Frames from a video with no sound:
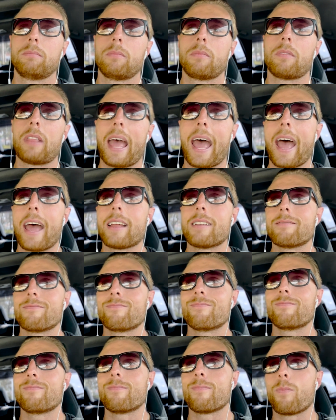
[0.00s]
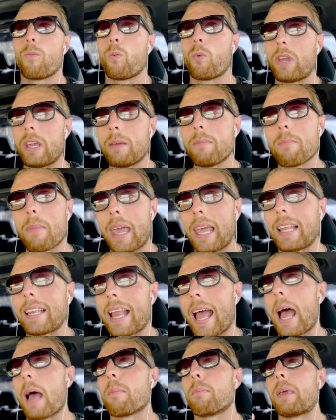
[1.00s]
that we may
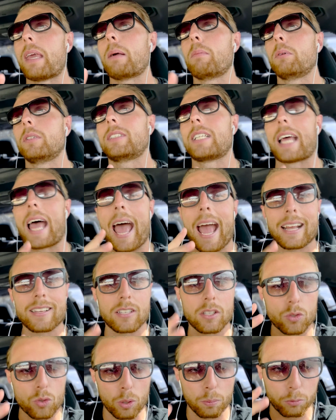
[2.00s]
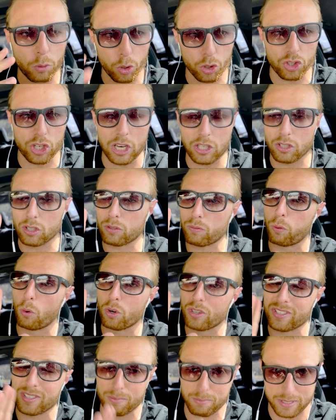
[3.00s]
not be able to access crypto exchanges for
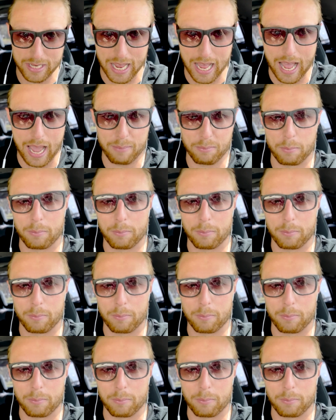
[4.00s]
some time.